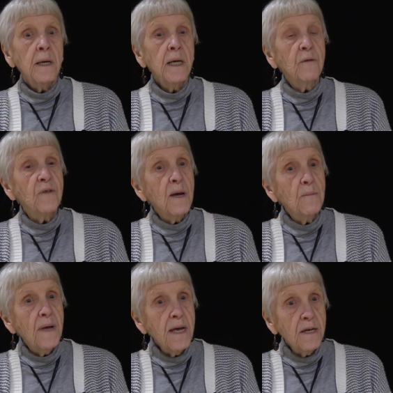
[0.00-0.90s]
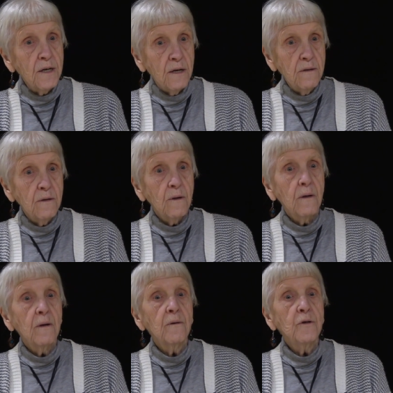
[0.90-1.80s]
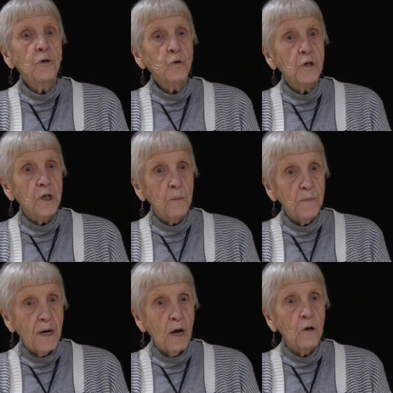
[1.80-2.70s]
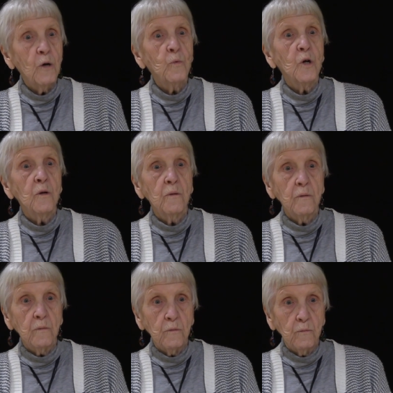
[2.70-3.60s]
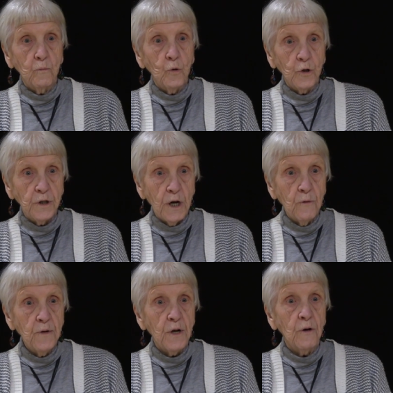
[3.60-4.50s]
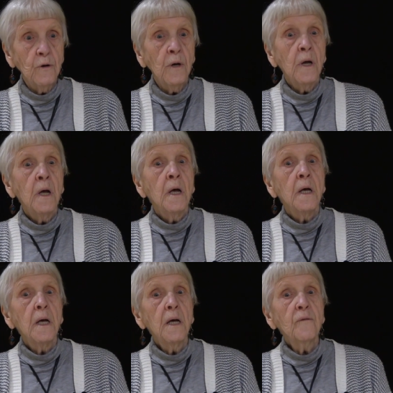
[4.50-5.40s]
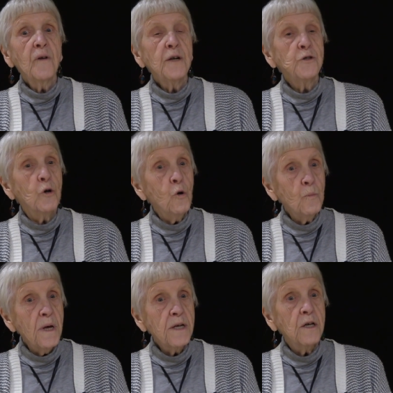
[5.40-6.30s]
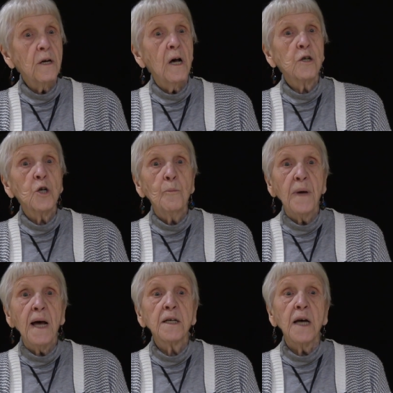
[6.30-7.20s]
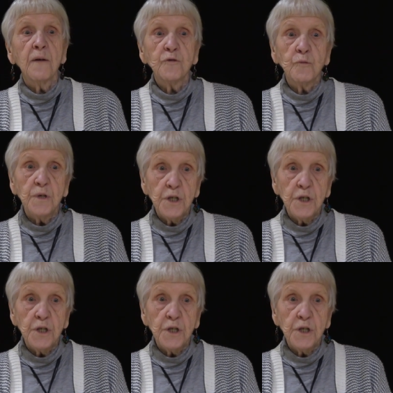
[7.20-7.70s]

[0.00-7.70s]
If I make it, you can come down and we'll work down there. If I don't make it, I'll come back after a